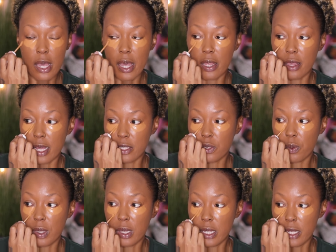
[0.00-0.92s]
And that's
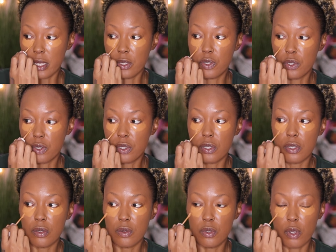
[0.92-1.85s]
what leads to
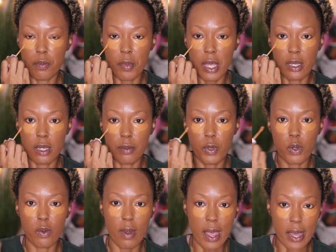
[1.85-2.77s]
your makeup
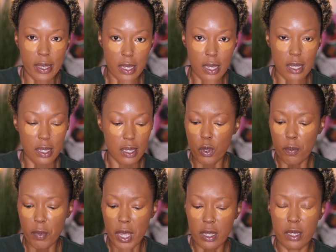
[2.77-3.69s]
cracking, your
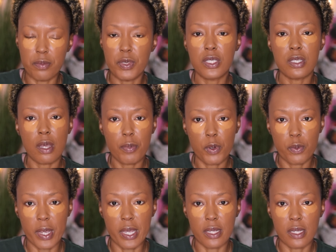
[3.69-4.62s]
makeup
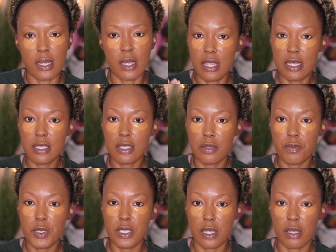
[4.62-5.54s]
separating. This
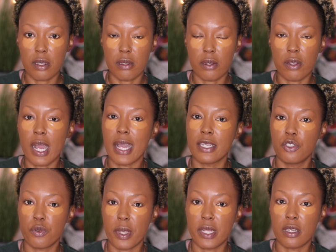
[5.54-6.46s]
particular
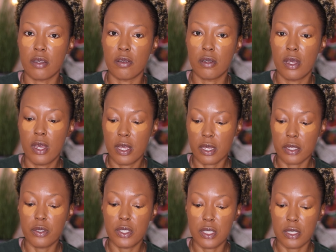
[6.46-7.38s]
hydrating
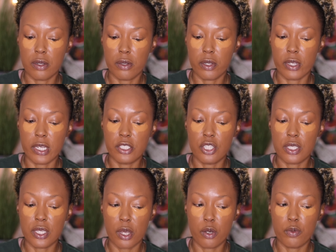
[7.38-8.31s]
concealer, it
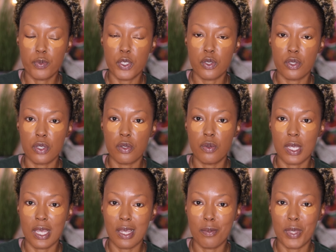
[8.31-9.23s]
just helps to
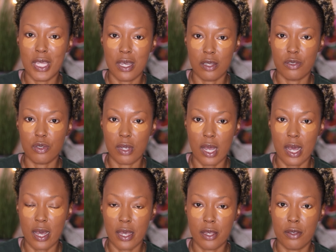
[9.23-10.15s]
keep the under
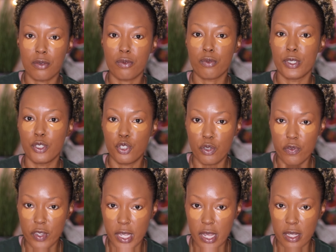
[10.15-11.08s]
eye
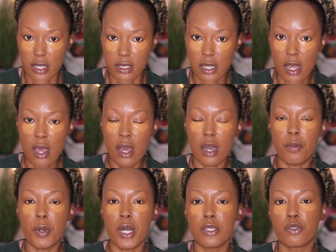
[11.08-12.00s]
rejuvenated
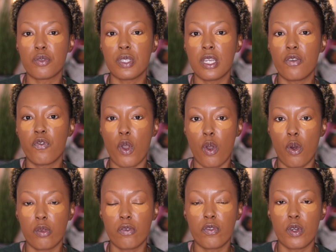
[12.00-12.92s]
up underneath
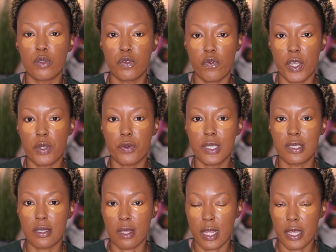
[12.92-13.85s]
all of those
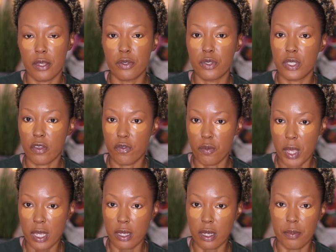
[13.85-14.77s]
various layers of
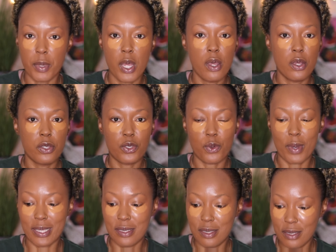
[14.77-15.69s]
makeup. So
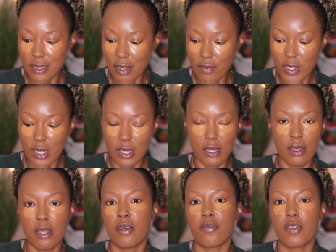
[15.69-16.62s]
I definitely
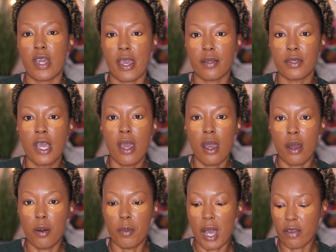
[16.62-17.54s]
love that.
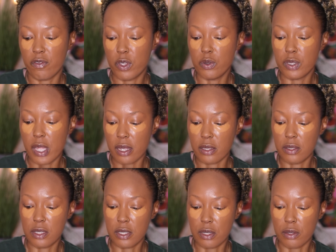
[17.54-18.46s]
Um, I've used that
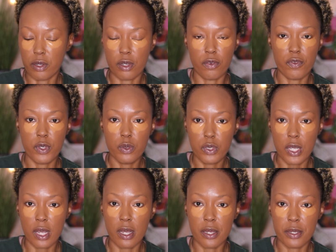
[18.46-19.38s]
concealer a few
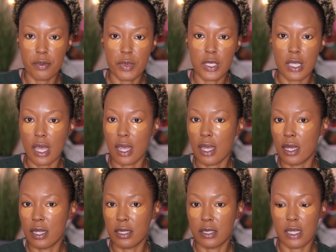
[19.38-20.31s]
times
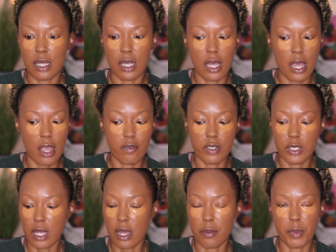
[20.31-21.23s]
and every
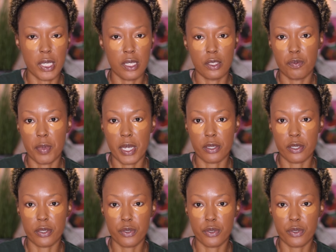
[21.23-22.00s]
time it gets better.